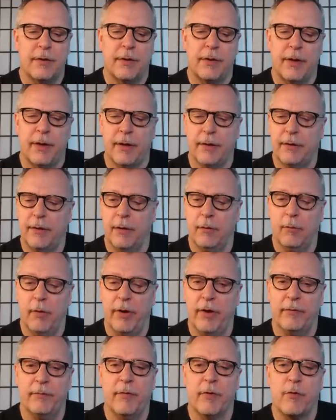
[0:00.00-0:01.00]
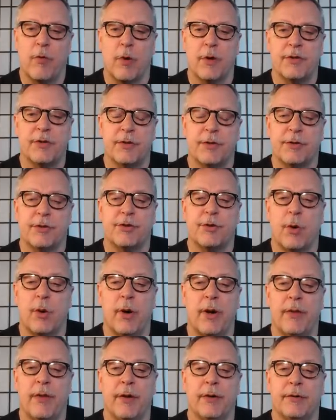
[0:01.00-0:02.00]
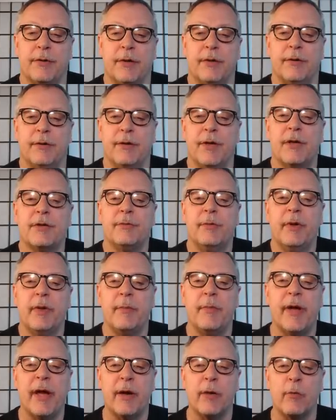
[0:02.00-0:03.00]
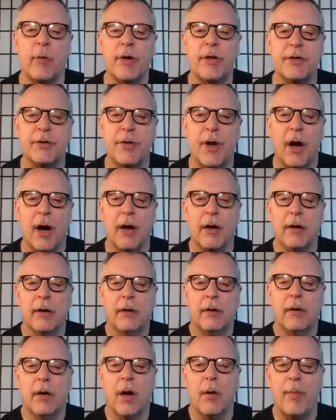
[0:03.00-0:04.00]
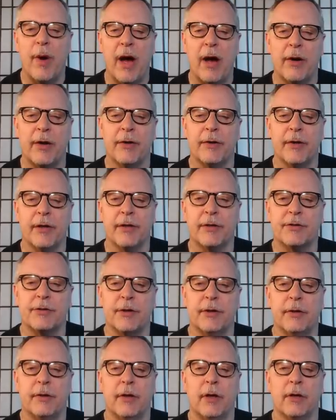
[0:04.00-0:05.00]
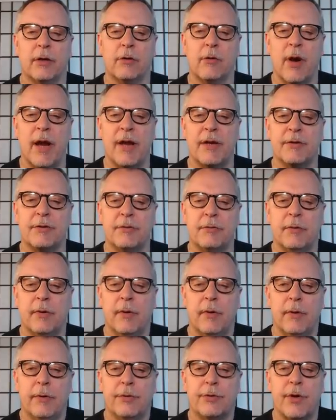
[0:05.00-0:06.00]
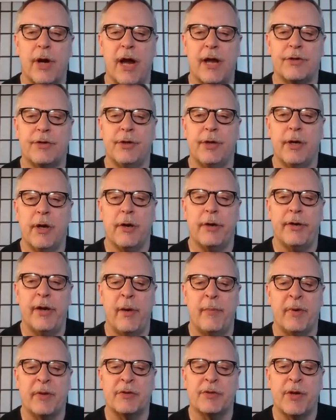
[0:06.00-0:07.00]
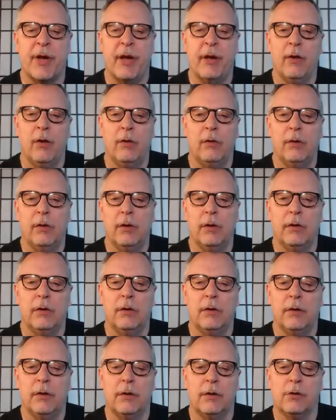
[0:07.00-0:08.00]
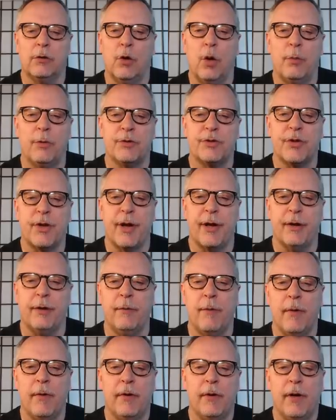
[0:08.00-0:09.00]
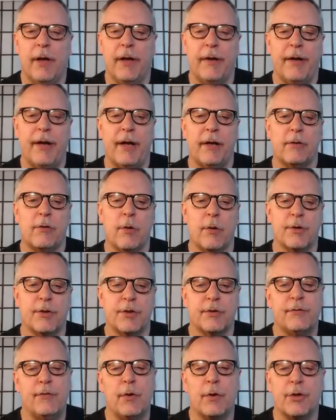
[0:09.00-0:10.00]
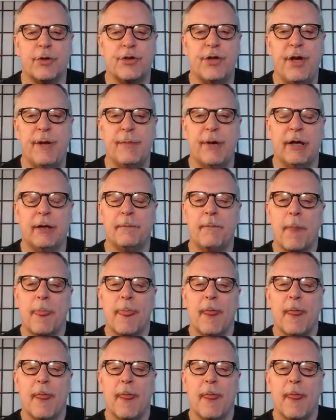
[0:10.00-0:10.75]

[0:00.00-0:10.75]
And one of them, of course, is a story that doesn't really matter when you talk about it. It's a grand tragedy on an epic scale, on a global scale, and that, of course, is Fukushima.